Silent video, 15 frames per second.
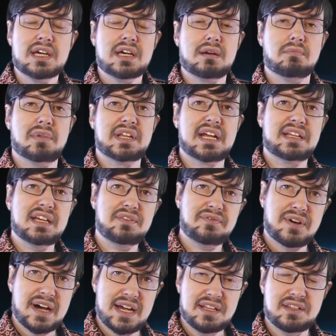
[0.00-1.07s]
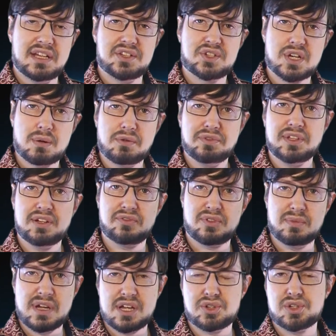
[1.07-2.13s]
but I did find that some of the
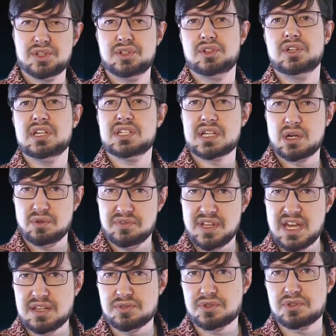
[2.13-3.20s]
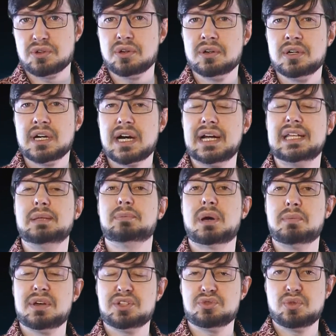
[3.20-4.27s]
information is out of date, so I did my
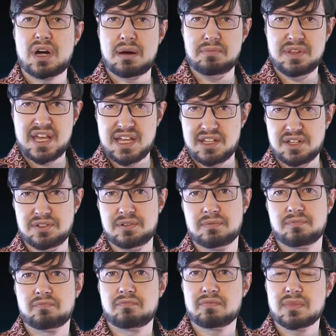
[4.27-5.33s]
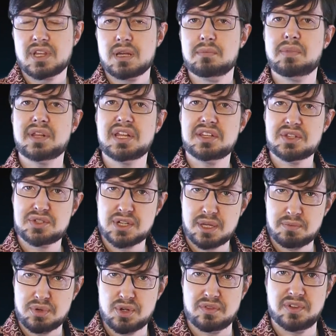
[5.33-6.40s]
best to update it, but it is not
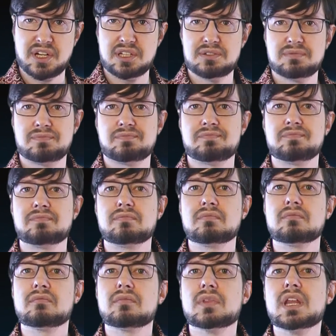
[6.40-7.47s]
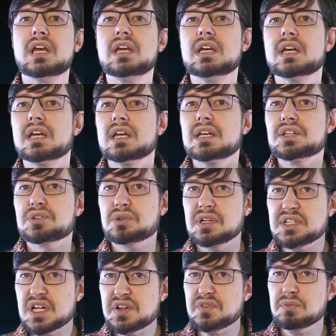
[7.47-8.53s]
perfect. So
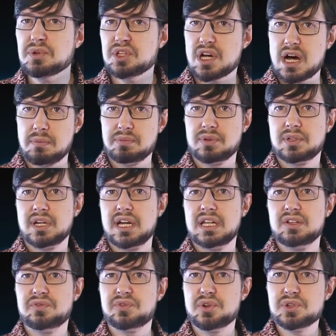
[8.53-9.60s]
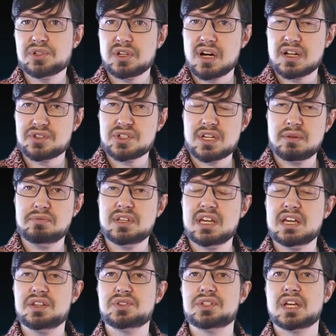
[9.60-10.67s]
let's start from the top. And the first concept
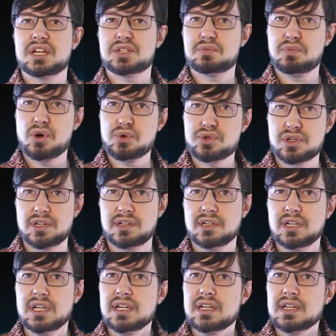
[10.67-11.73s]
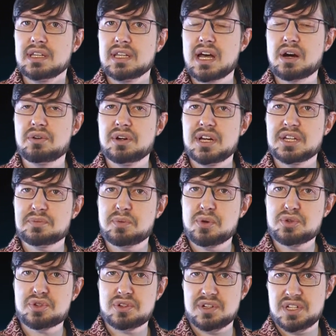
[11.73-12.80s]
is exposure. Now,
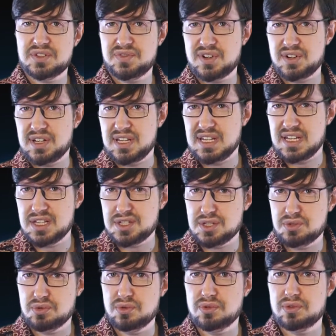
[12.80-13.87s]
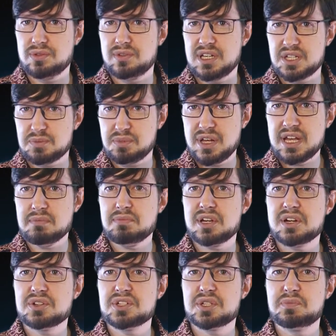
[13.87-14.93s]
exposure is very easy to explain
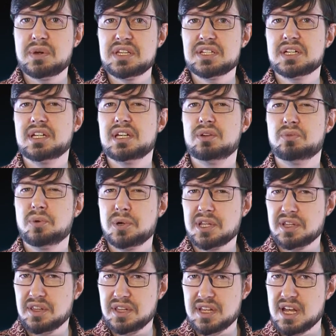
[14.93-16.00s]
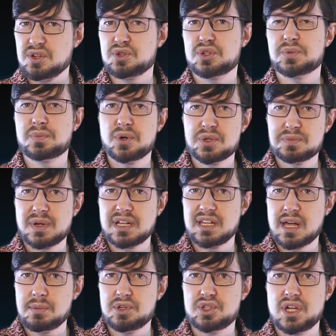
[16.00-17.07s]
because it's basically what are the dangers posed by
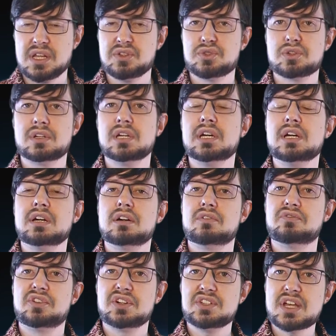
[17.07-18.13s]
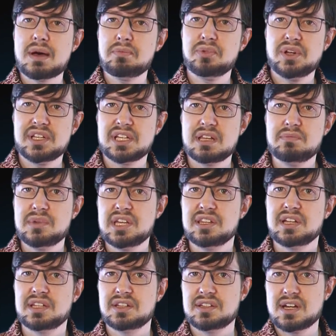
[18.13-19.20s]
climate change. For example, it can mean
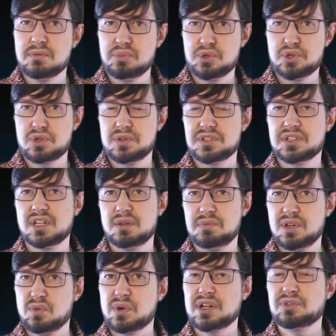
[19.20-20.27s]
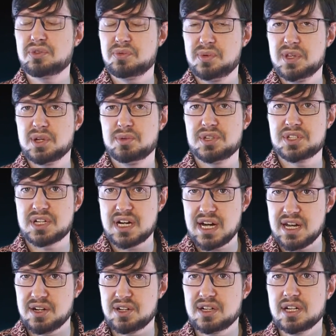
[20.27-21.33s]
that the temperature is going to be 1 to 3 degrees
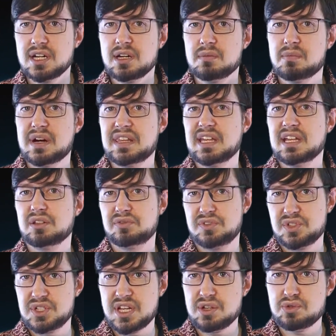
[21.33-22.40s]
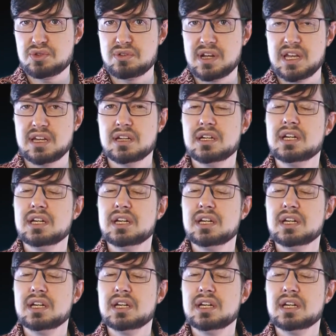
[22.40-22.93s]
higher by the end of the century.